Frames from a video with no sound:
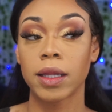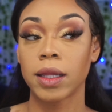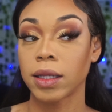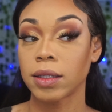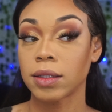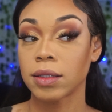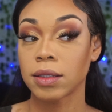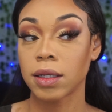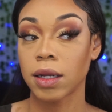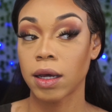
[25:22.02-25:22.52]

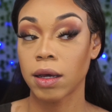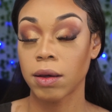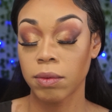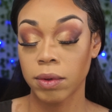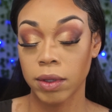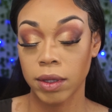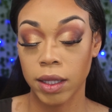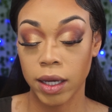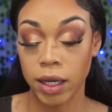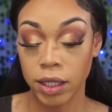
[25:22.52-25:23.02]
that's not what
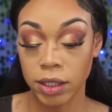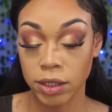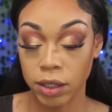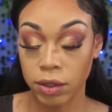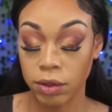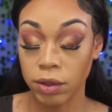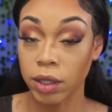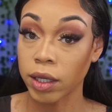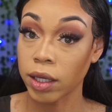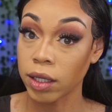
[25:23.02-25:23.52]
the eyeshadow
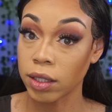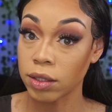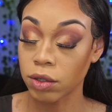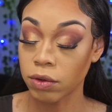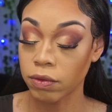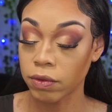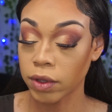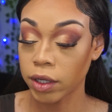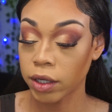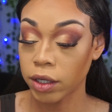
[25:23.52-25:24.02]
look is
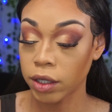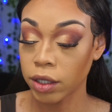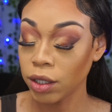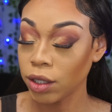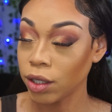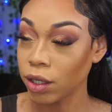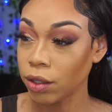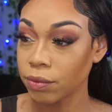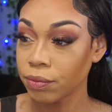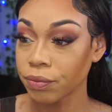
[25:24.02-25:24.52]
over there, you
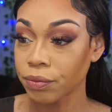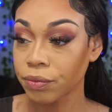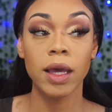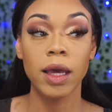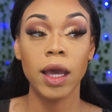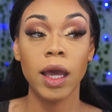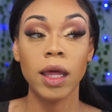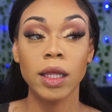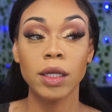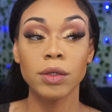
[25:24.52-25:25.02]
know?
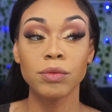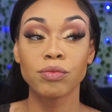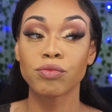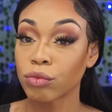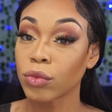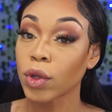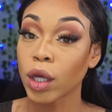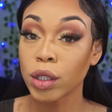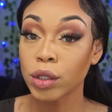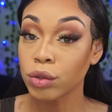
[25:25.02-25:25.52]
And then
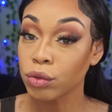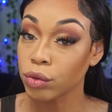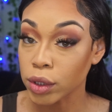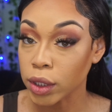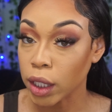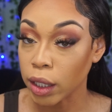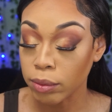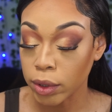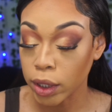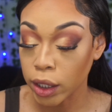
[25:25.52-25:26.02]
do the
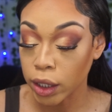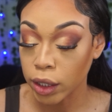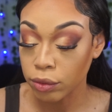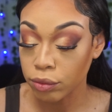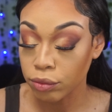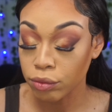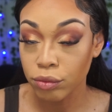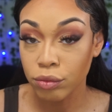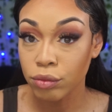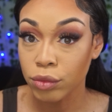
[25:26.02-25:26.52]
same thing
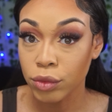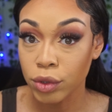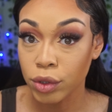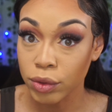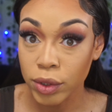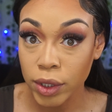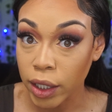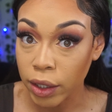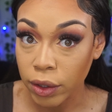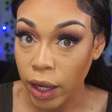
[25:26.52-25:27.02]
to
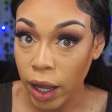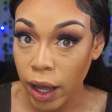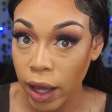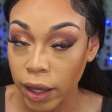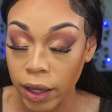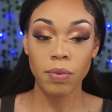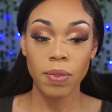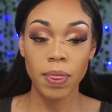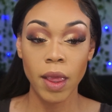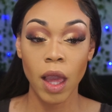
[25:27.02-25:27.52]
the other eye.
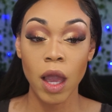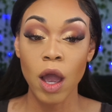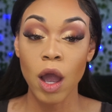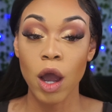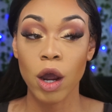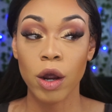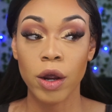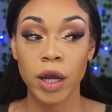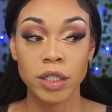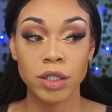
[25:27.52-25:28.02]

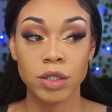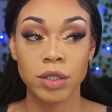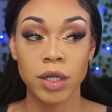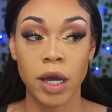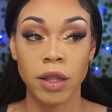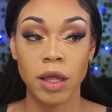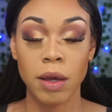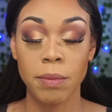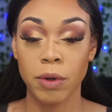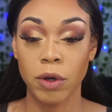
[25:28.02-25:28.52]
All right, so now
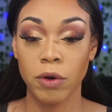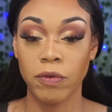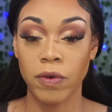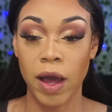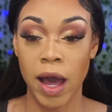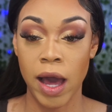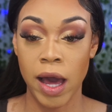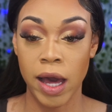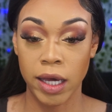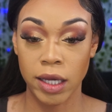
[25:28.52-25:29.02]
that both
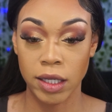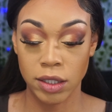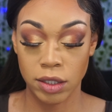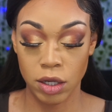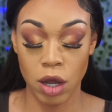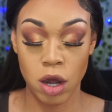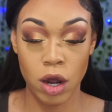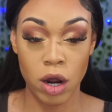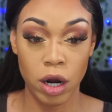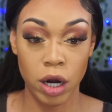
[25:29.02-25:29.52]
eyes
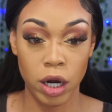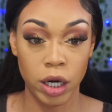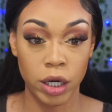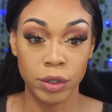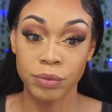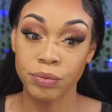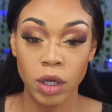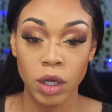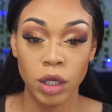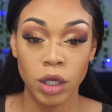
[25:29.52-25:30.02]
are,
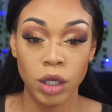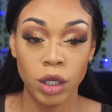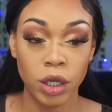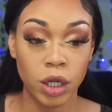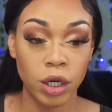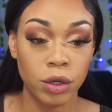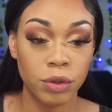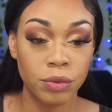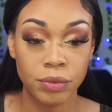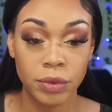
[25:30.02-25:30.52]
you
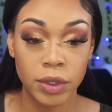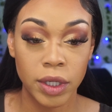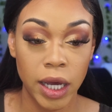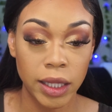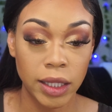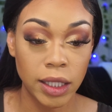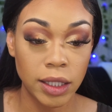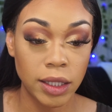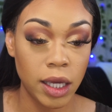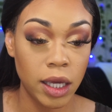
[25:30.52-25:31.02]
know, got
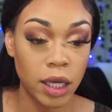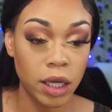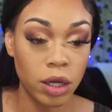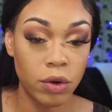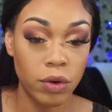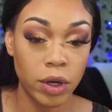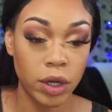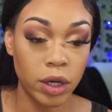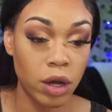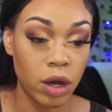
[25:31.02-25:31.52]
their thing
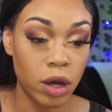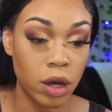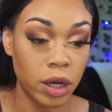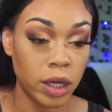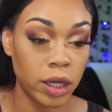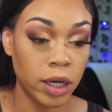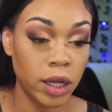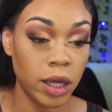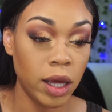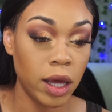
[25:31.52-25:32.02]
going on